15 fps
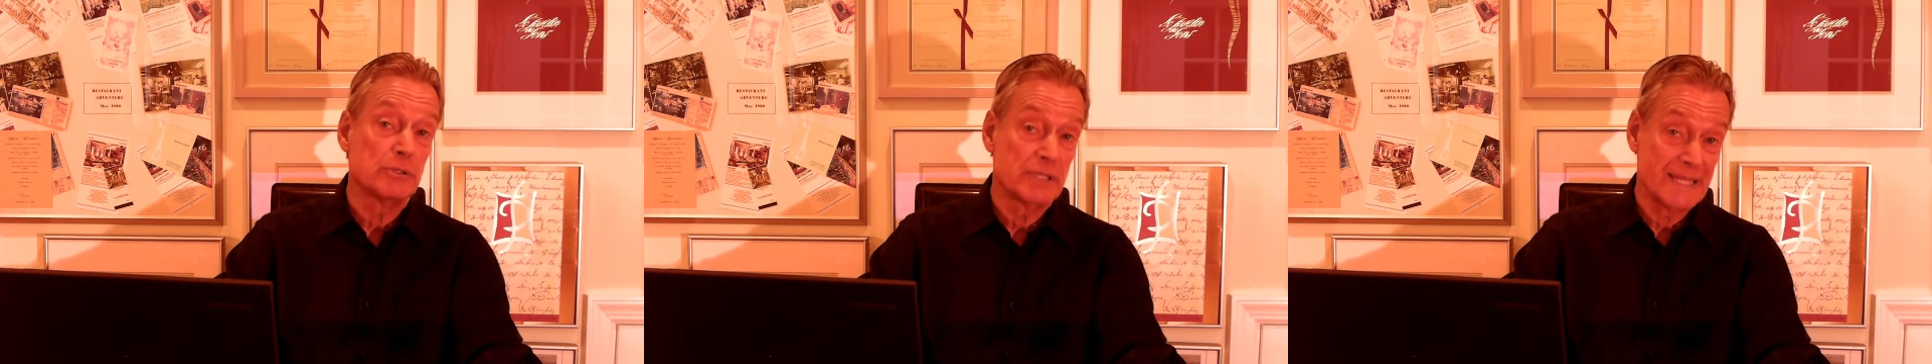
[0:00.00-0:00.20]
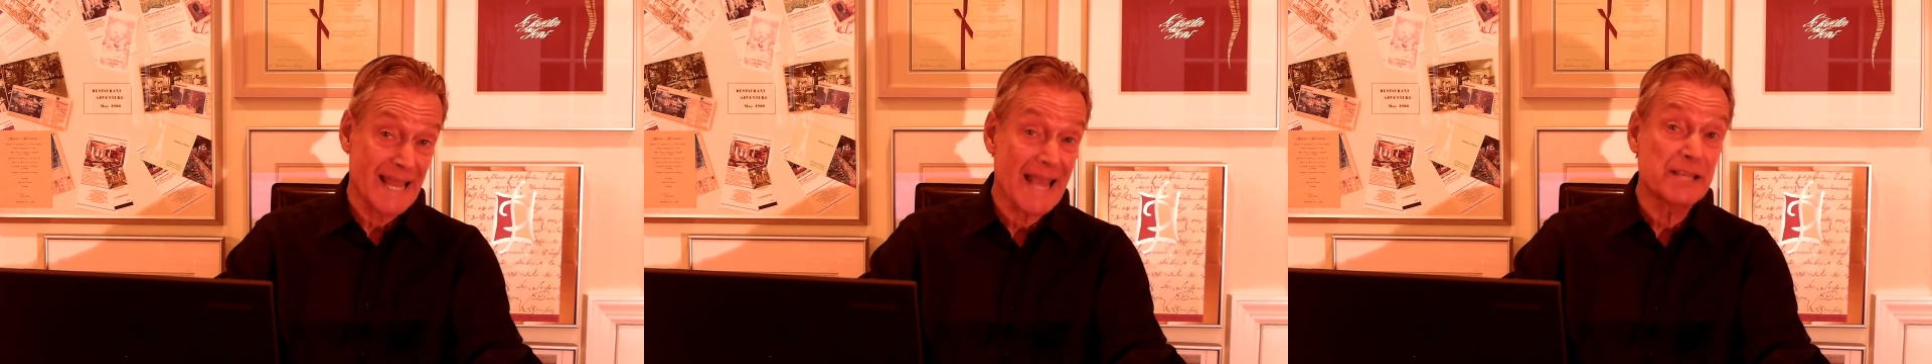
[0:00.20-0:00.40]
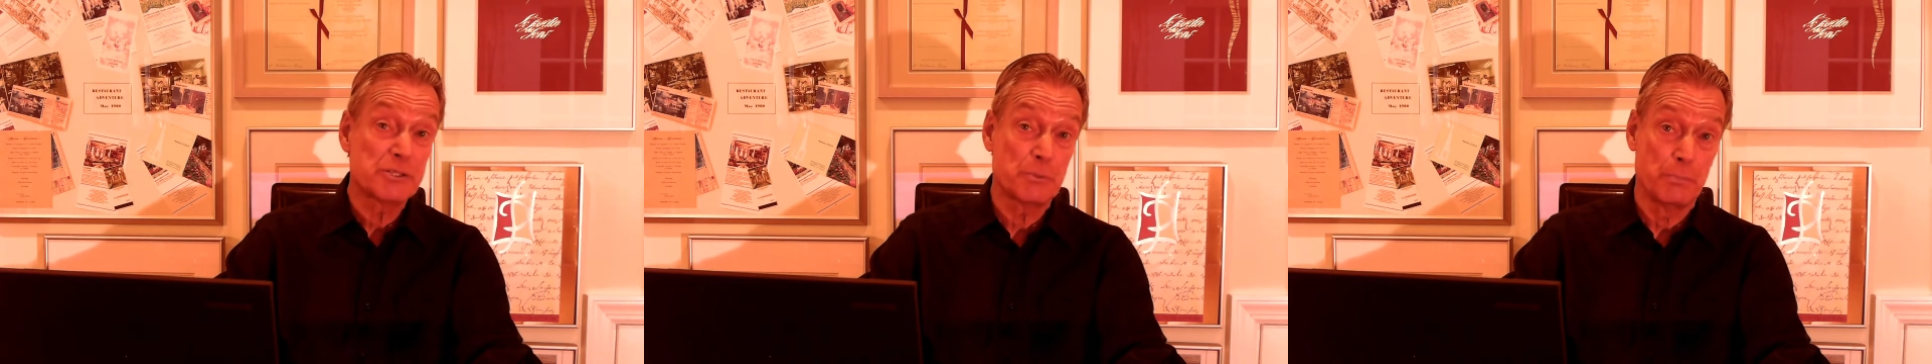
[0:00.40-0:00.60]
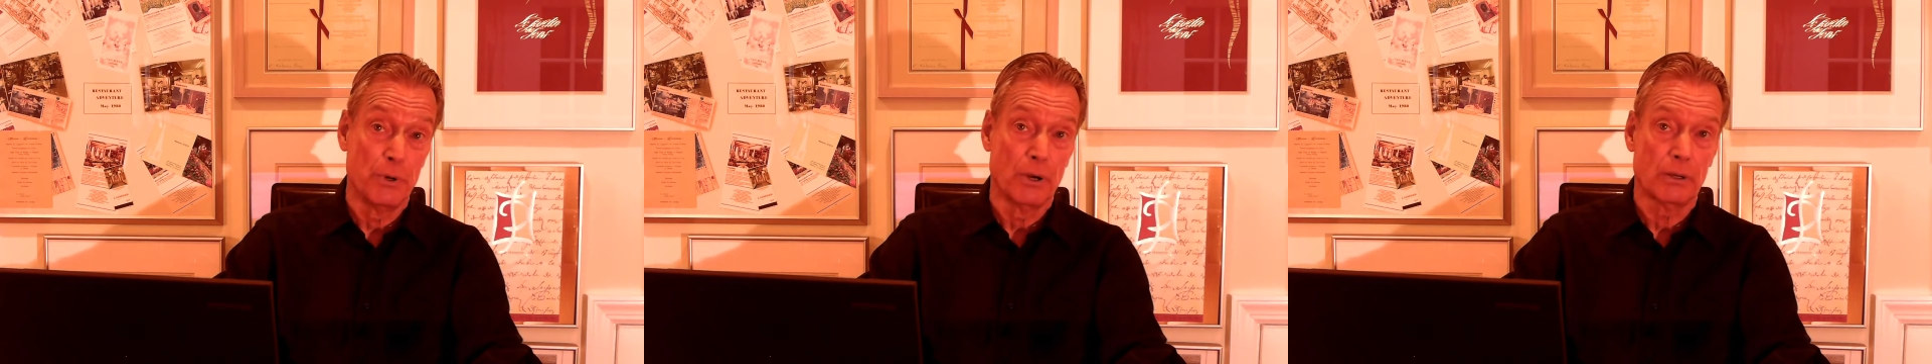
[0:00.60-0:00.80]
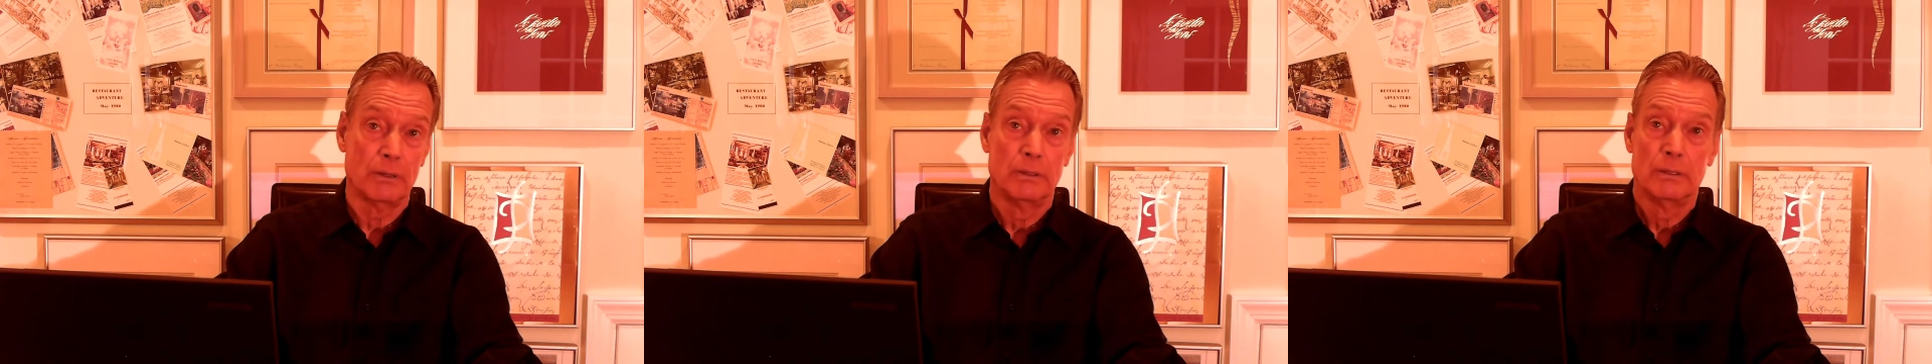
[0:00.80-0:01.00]

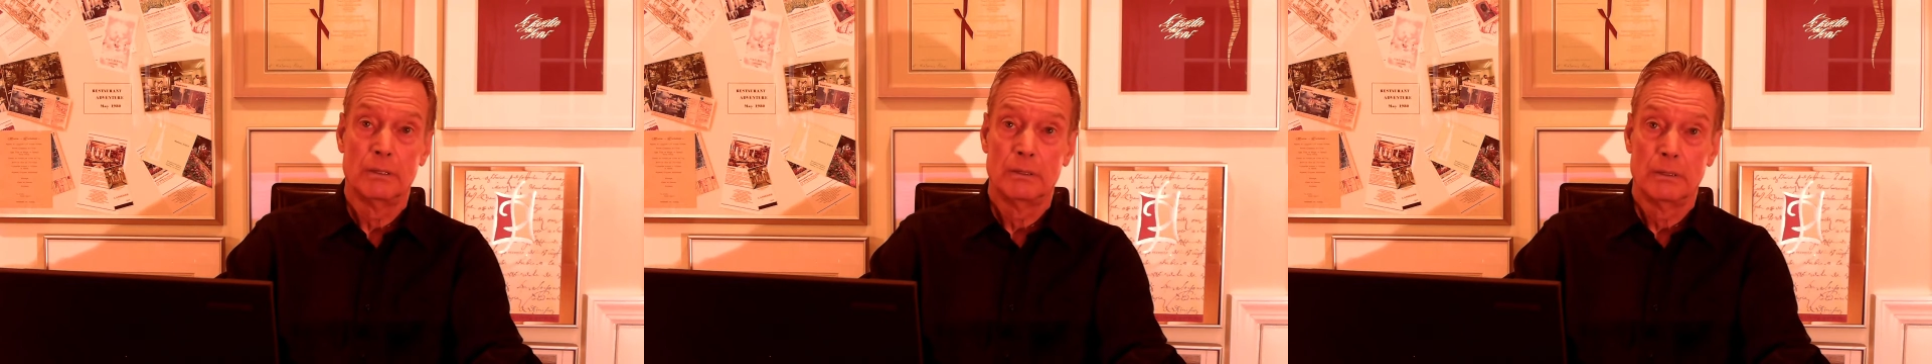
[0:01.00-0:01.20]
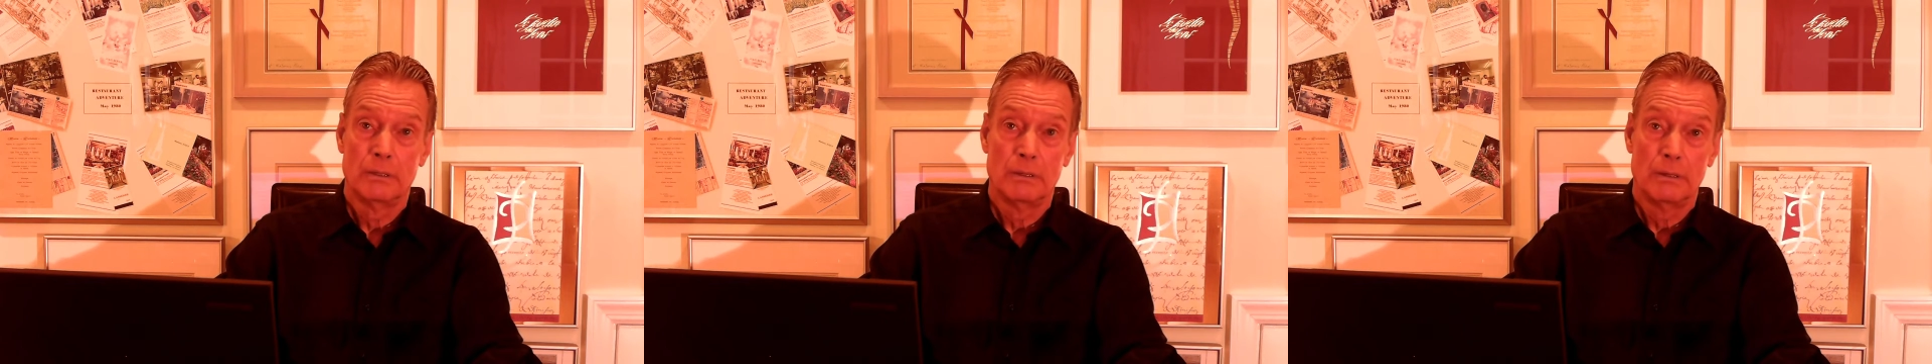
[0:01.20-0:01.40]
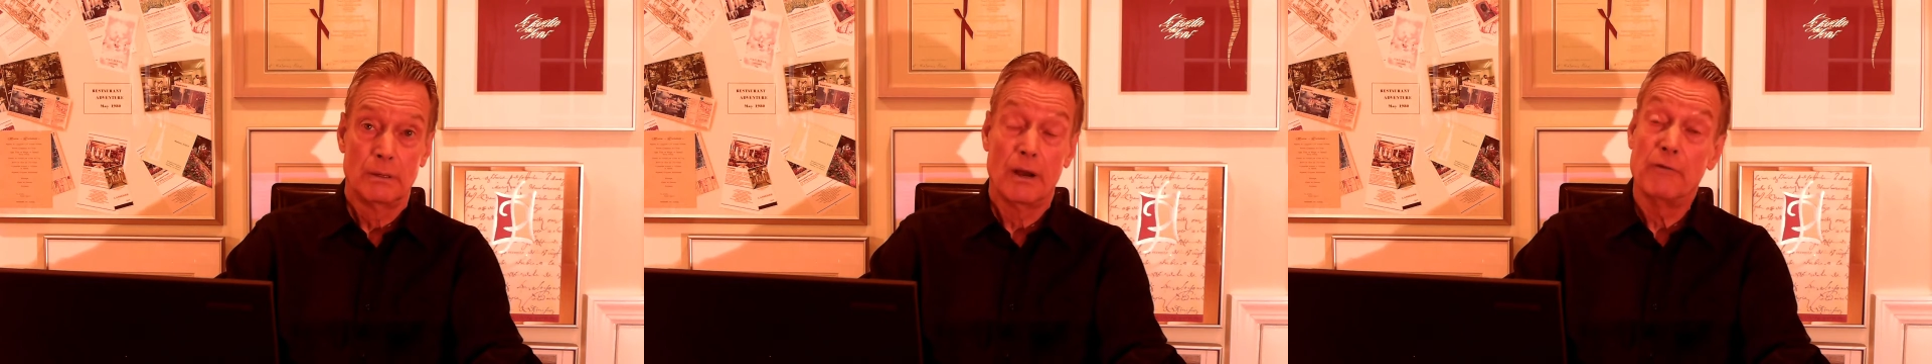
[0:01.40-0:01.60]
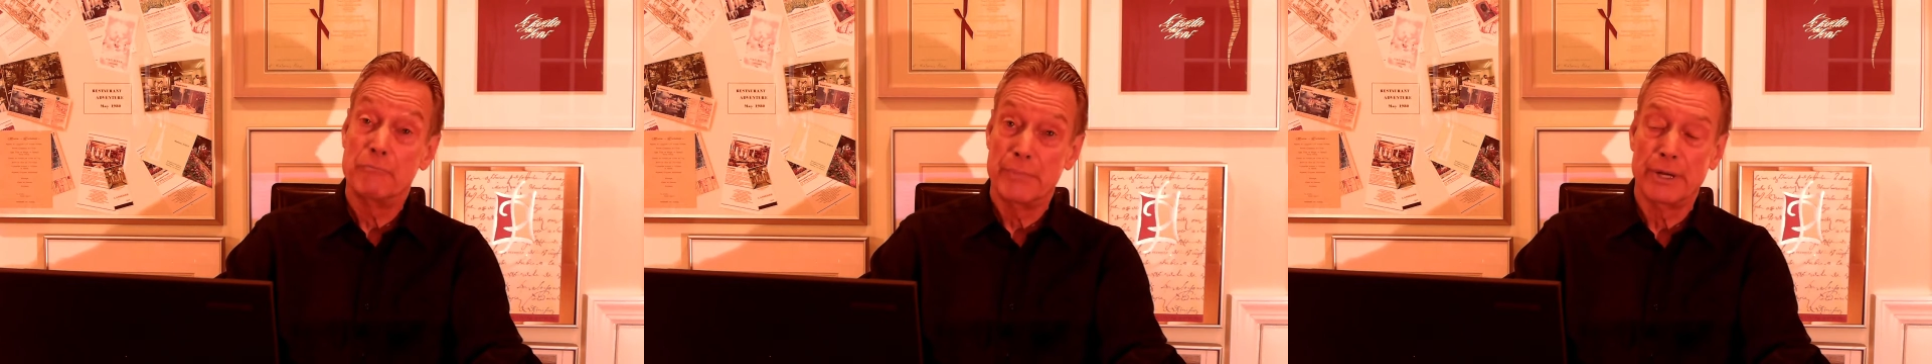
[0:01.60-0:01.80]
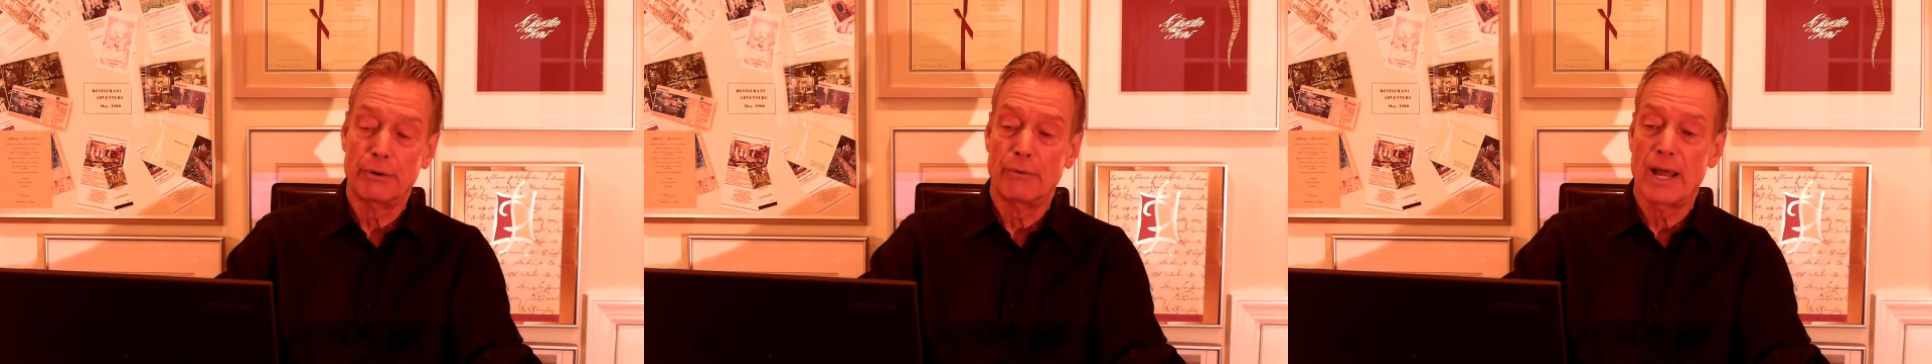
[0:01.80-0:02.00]
textbook of
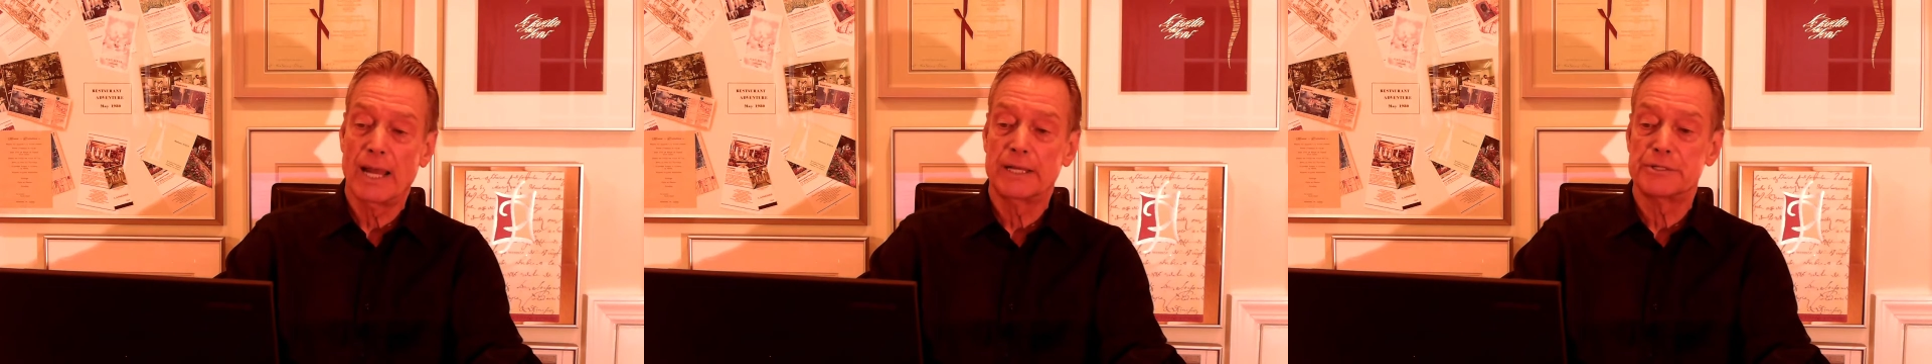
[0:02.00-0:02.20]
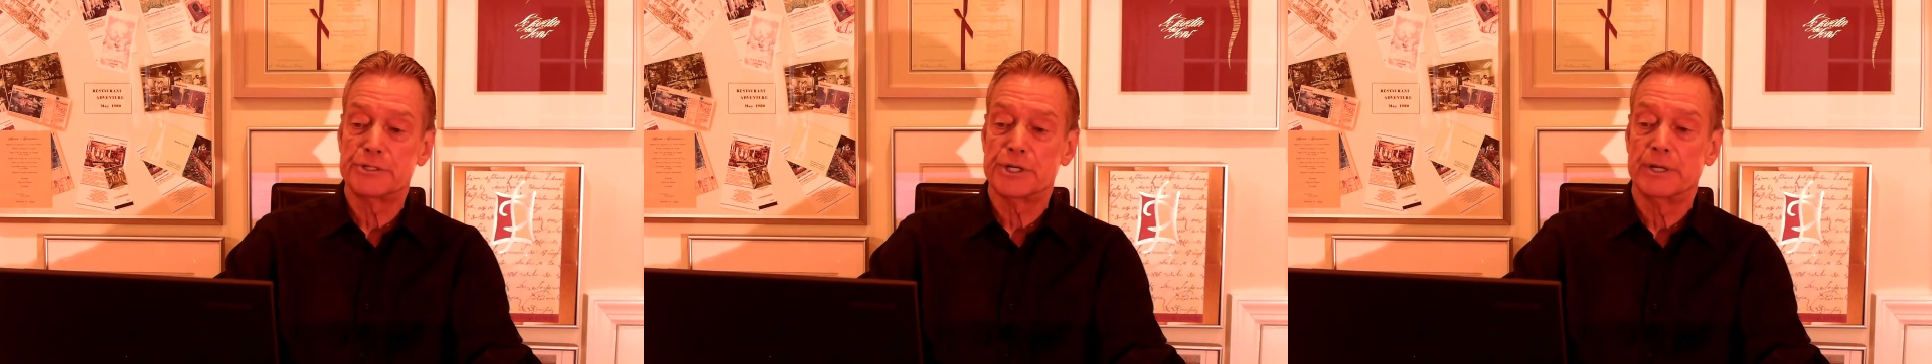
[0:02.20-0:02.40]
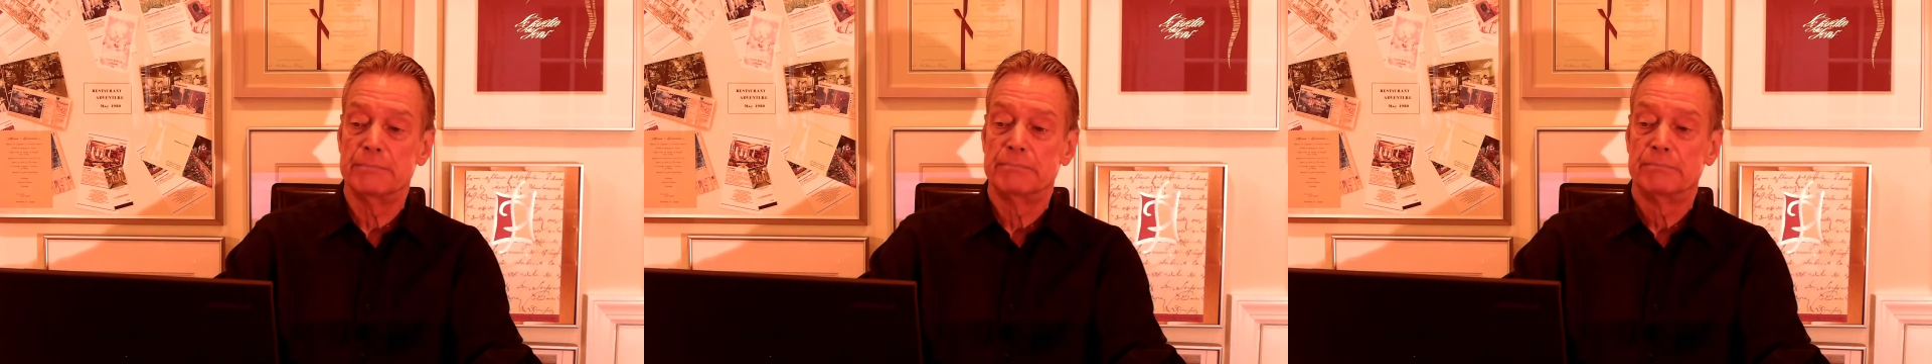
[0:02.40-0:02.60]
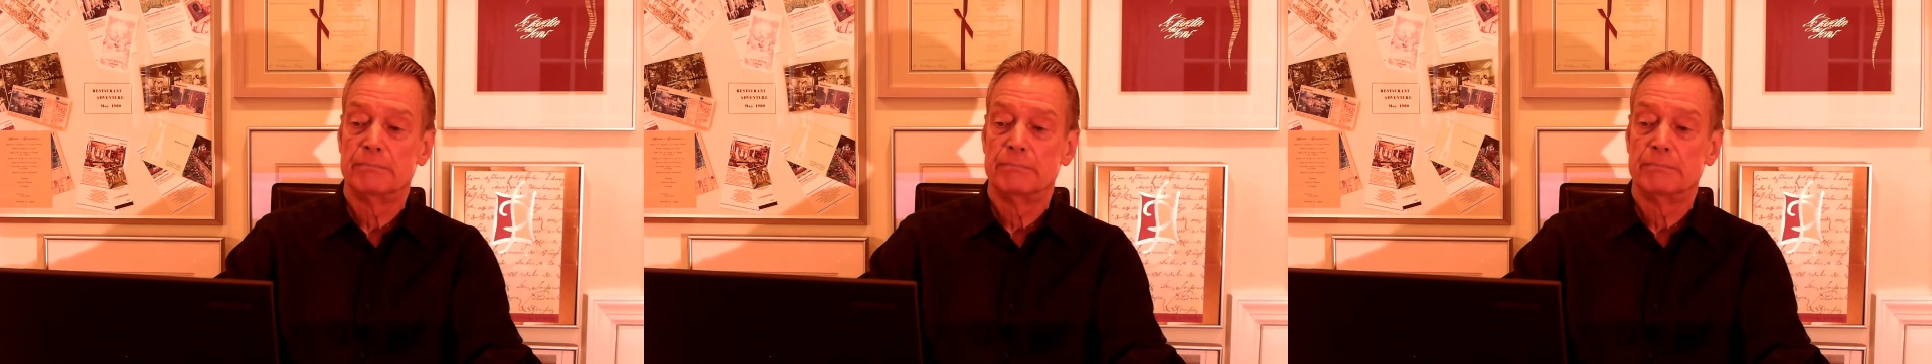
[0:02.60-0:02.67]
mineralogy,